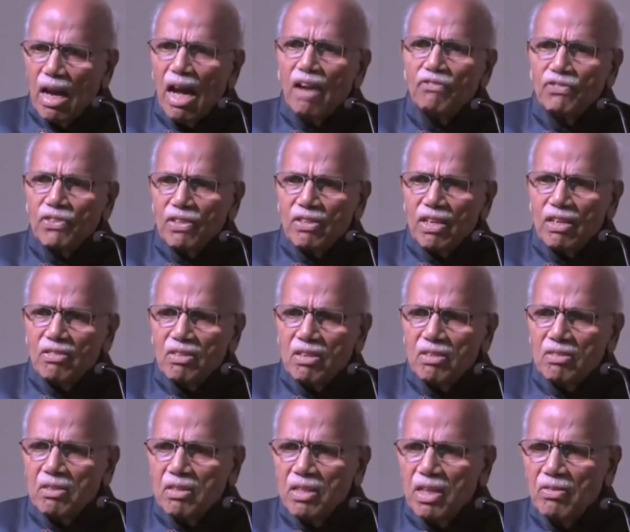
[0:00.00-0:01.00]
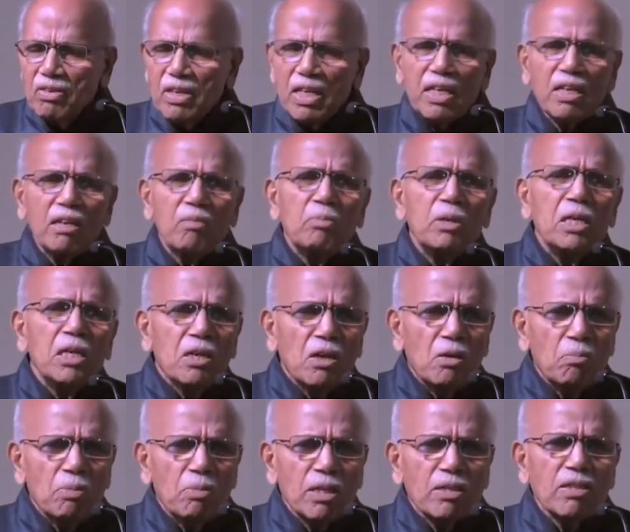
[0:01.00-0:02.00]
After ulcers, they have taken B
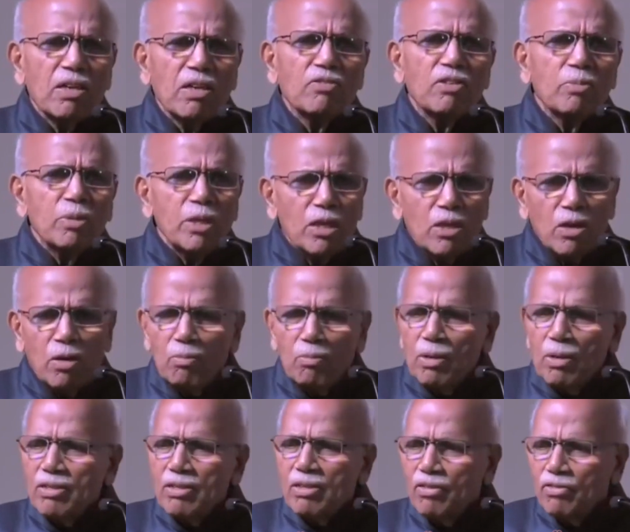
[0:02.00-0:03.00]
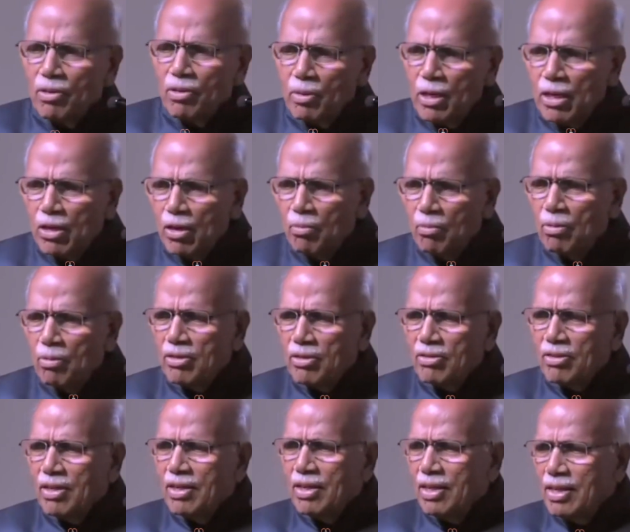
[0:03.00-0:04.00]
complex after B complex after B
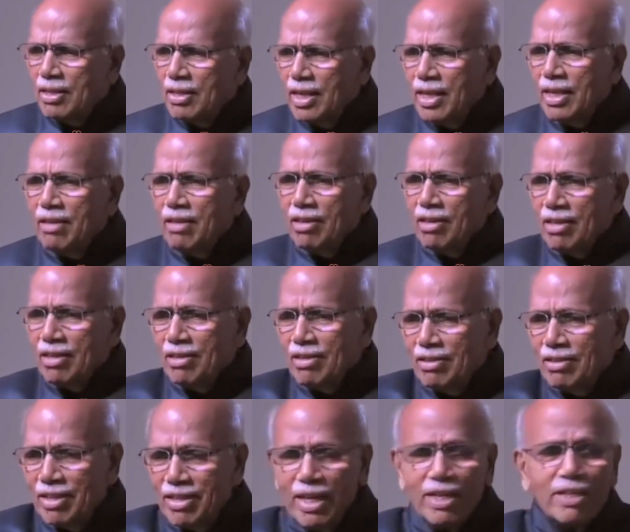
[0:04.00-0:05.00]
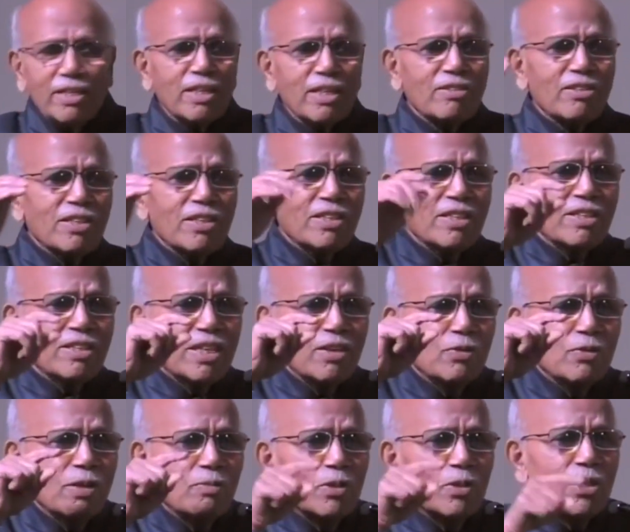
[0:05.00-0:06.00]
complex. Then even the dental surgeons
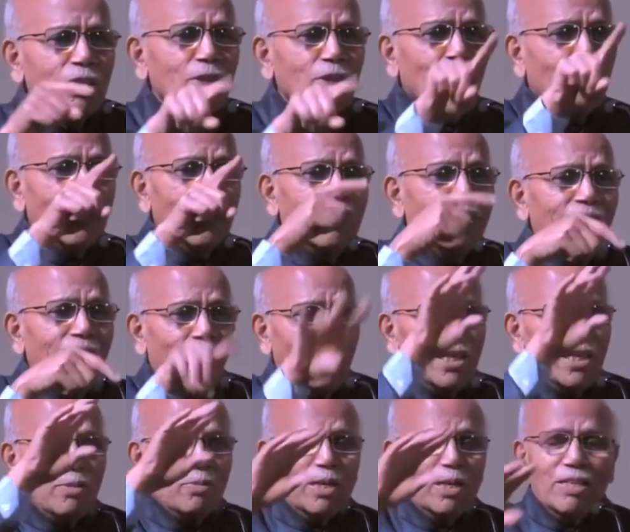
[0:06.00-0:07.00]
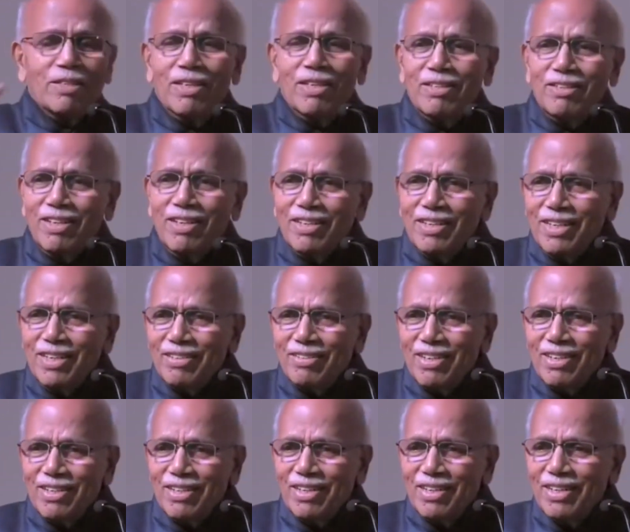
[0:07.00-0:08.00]
give them steroid ointments, etc.,
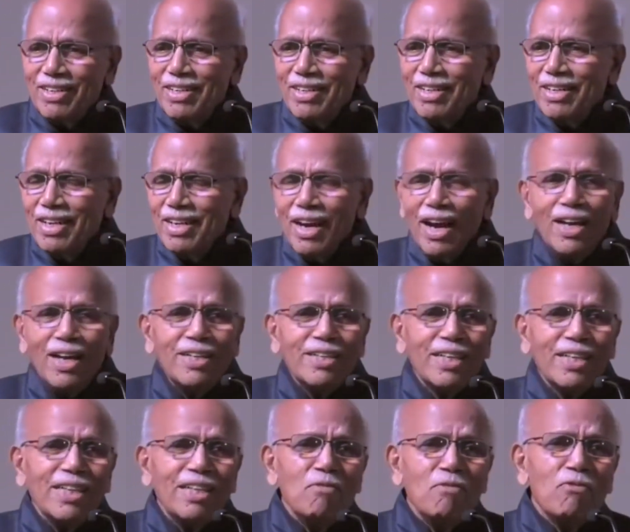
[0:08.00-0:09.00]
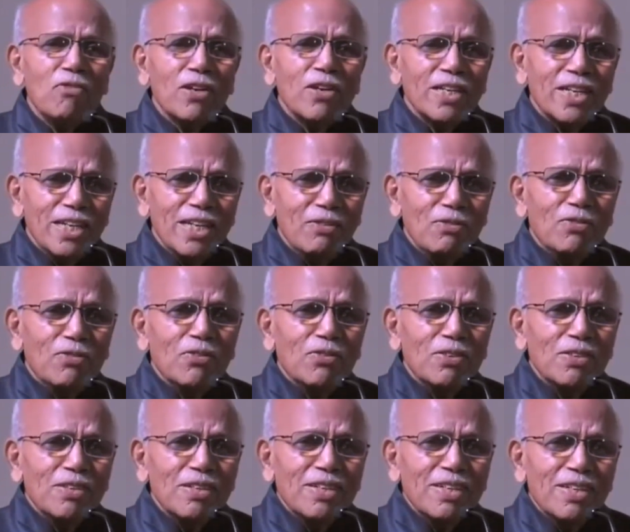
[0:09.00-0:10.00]
etc. I tell them, forgive.
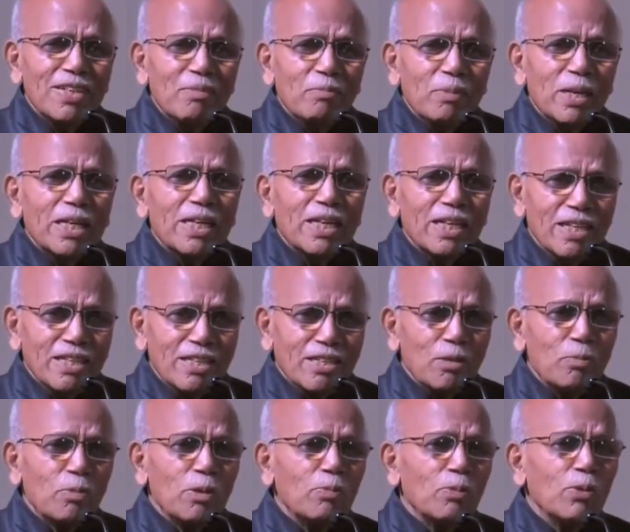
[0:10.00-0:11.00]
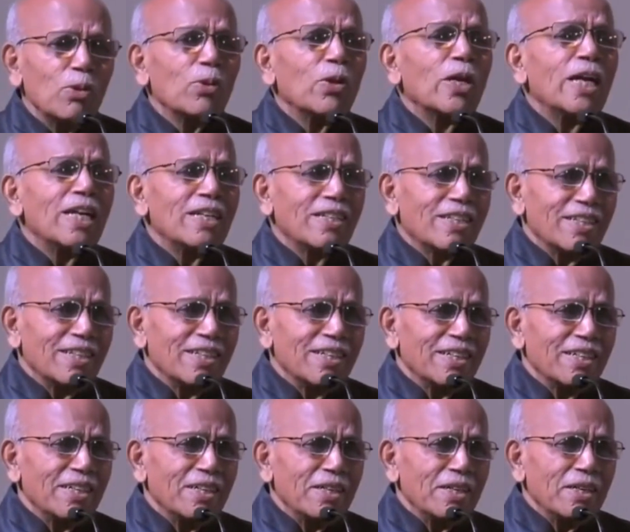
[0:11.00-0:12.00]
Make a list of people you hate.
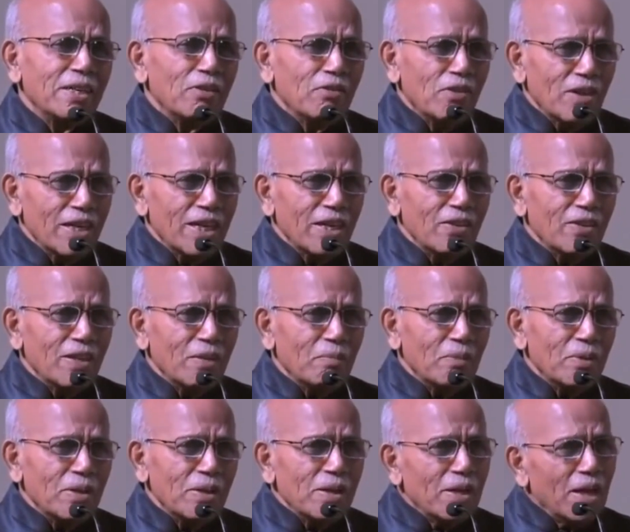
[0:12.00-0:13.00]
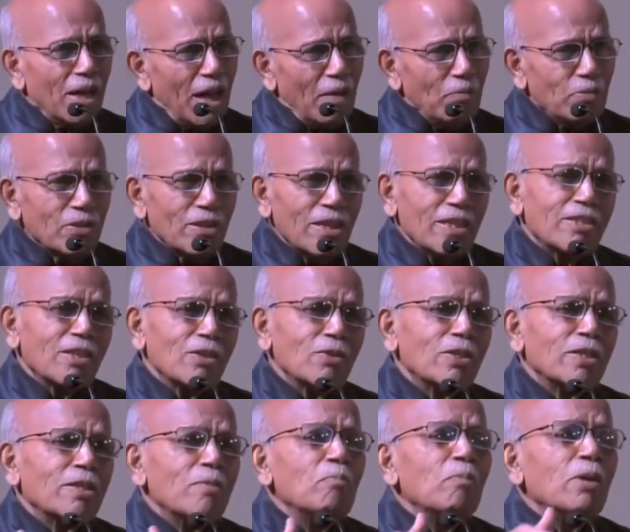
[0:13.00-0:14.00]
Forgive them. After
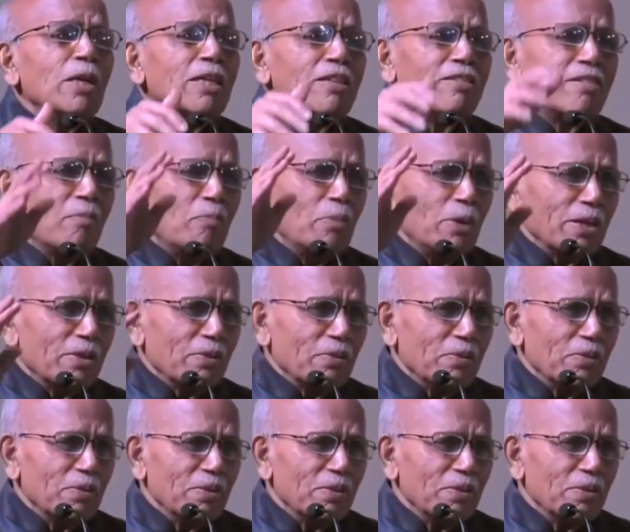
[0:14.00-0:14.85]
ulcers simply disappear.